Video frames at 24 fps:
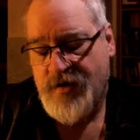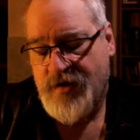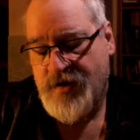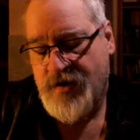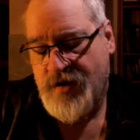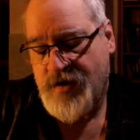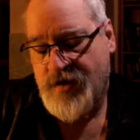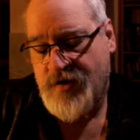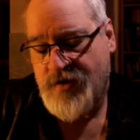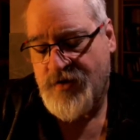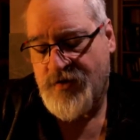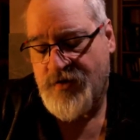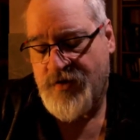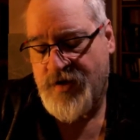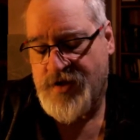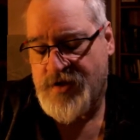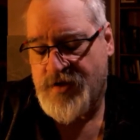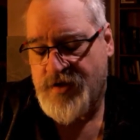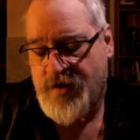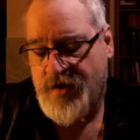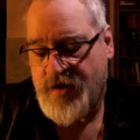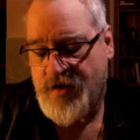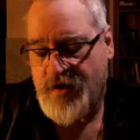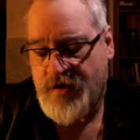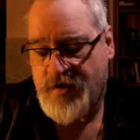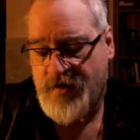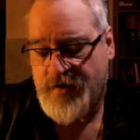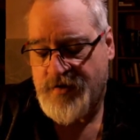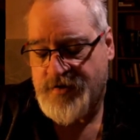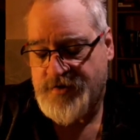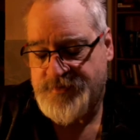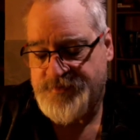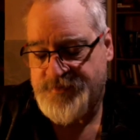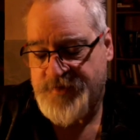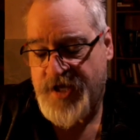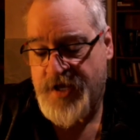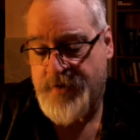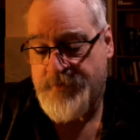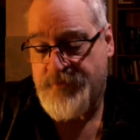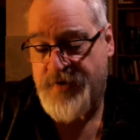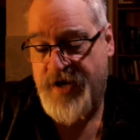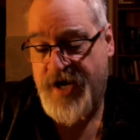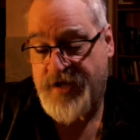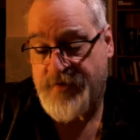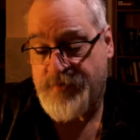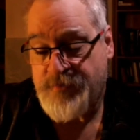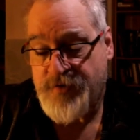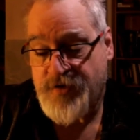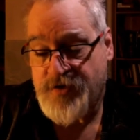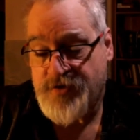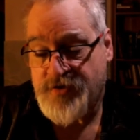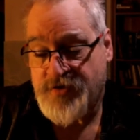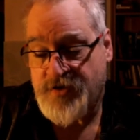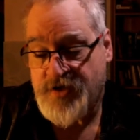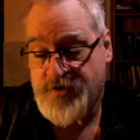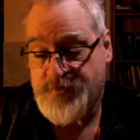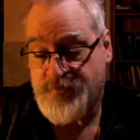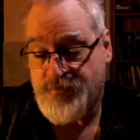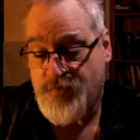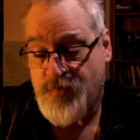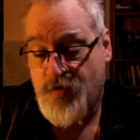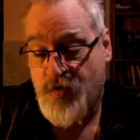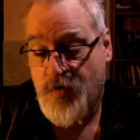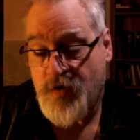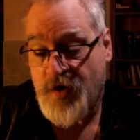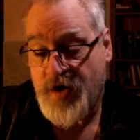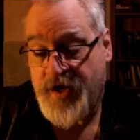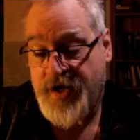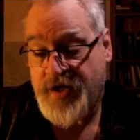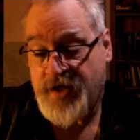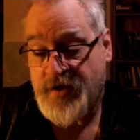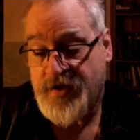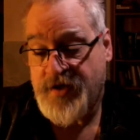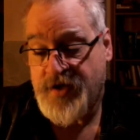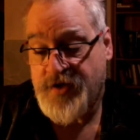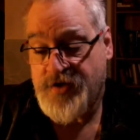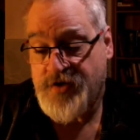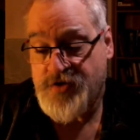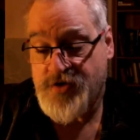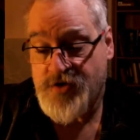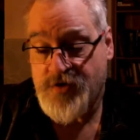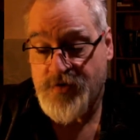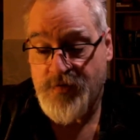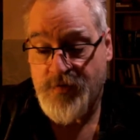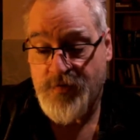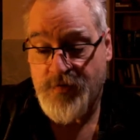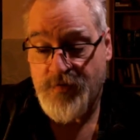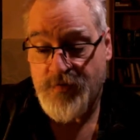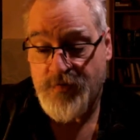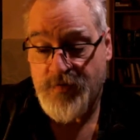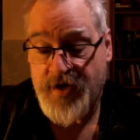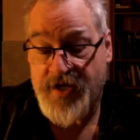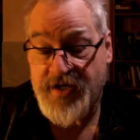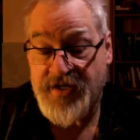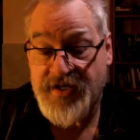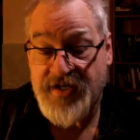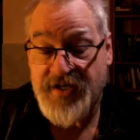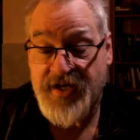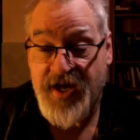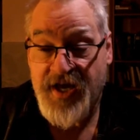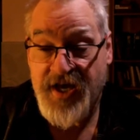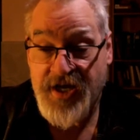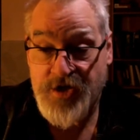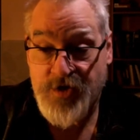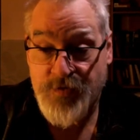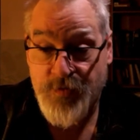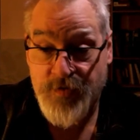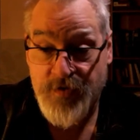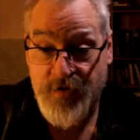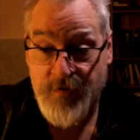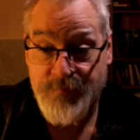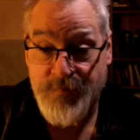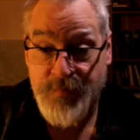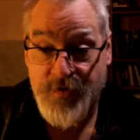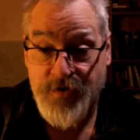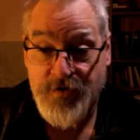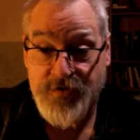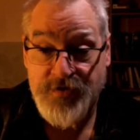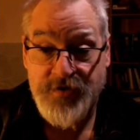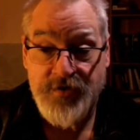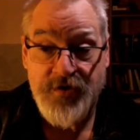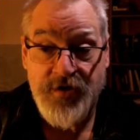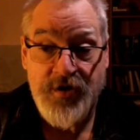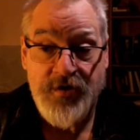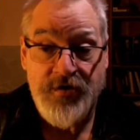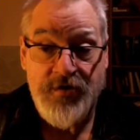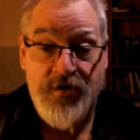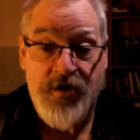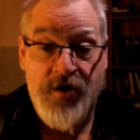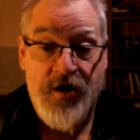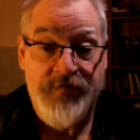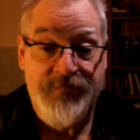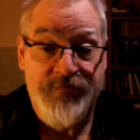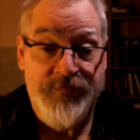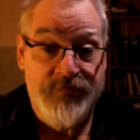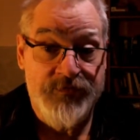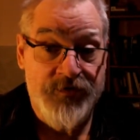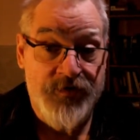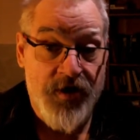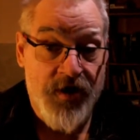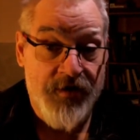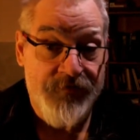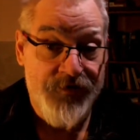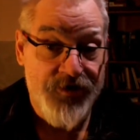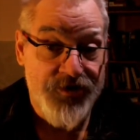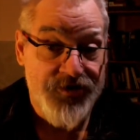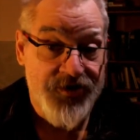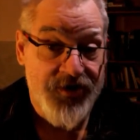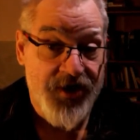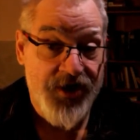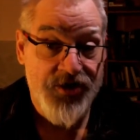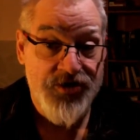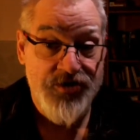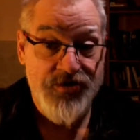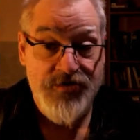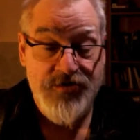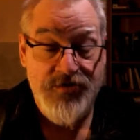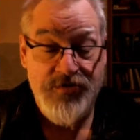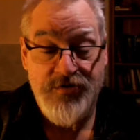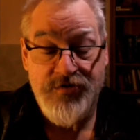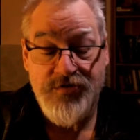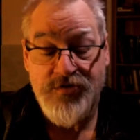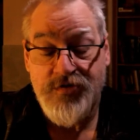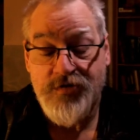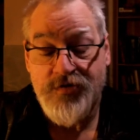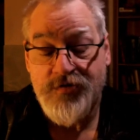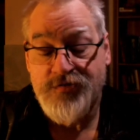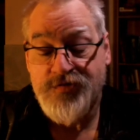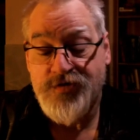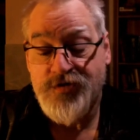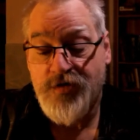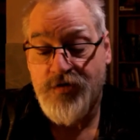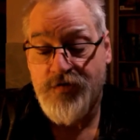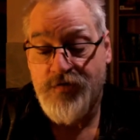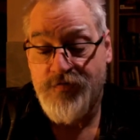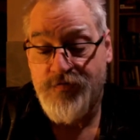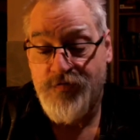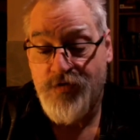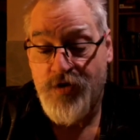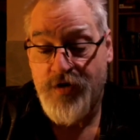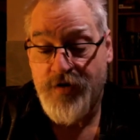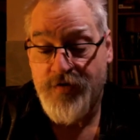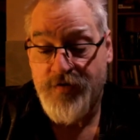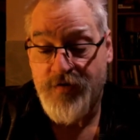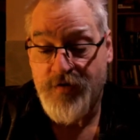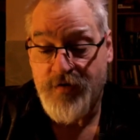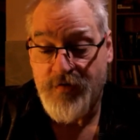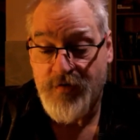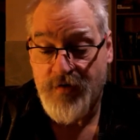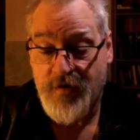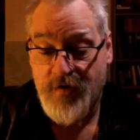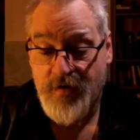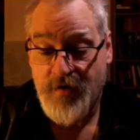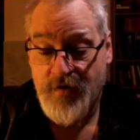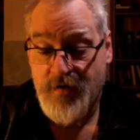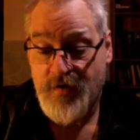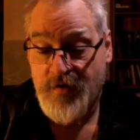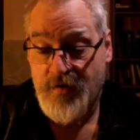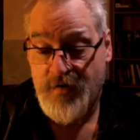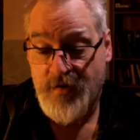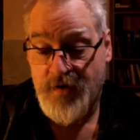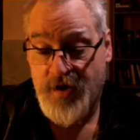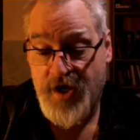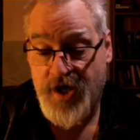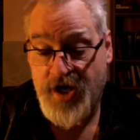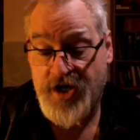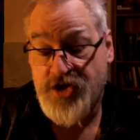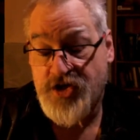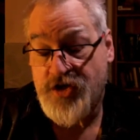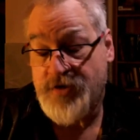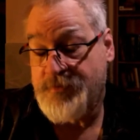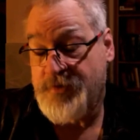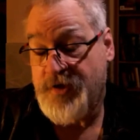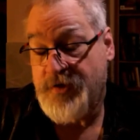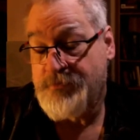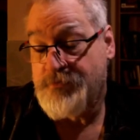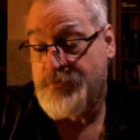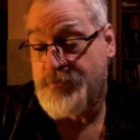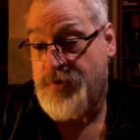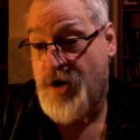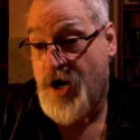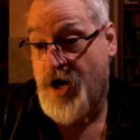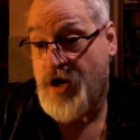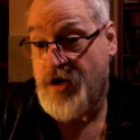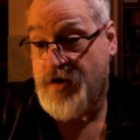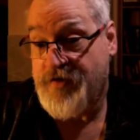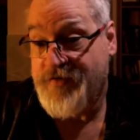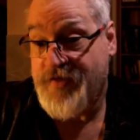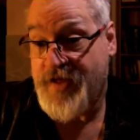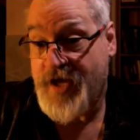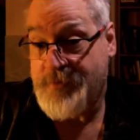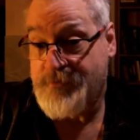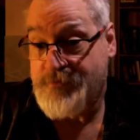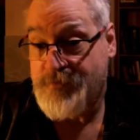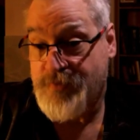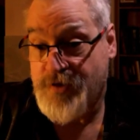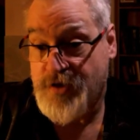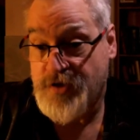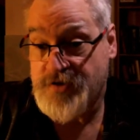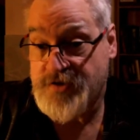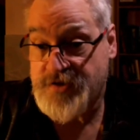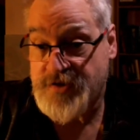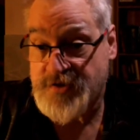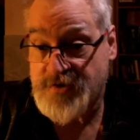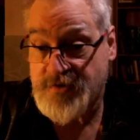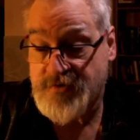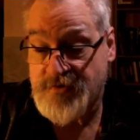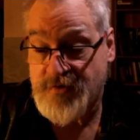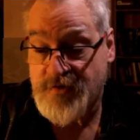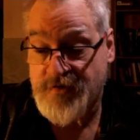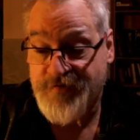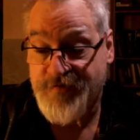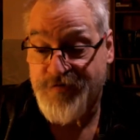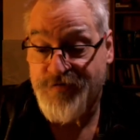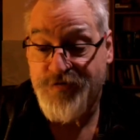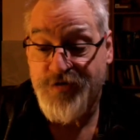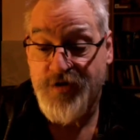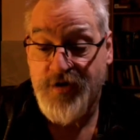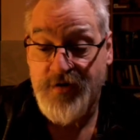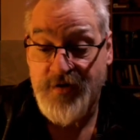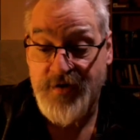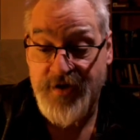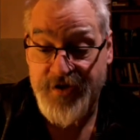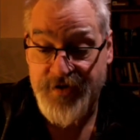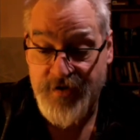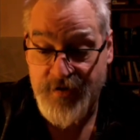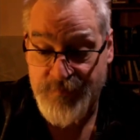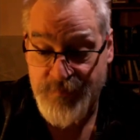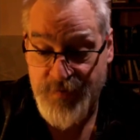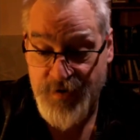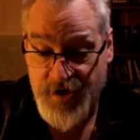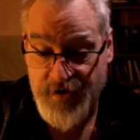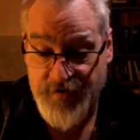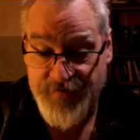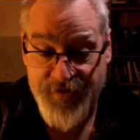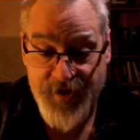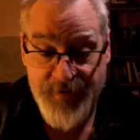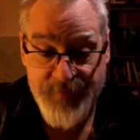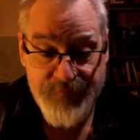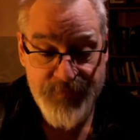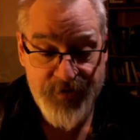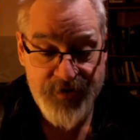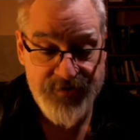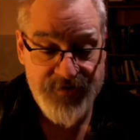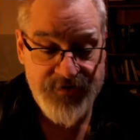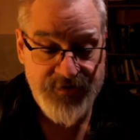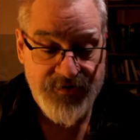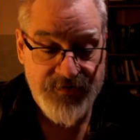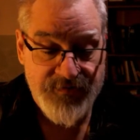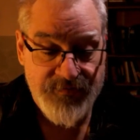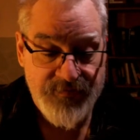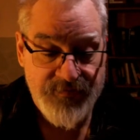the empath person is more likely to engage with the person in conversations and so on and so forth, and actually be part of that person, or feel like they're part of that person.